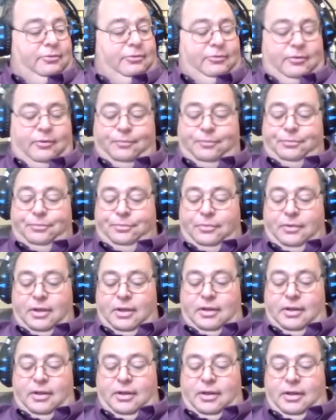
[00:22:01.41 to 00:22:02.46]
uh, in her
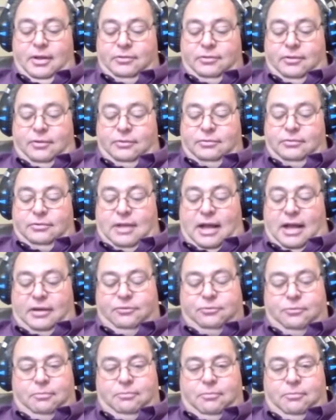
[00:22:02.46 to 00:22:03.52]
favor
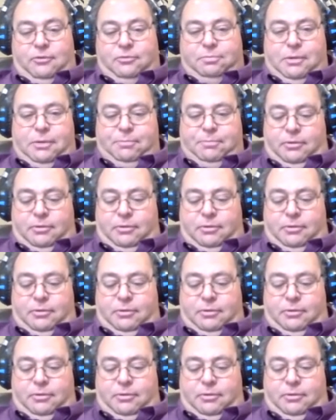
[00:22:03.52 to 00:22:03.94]
for pain and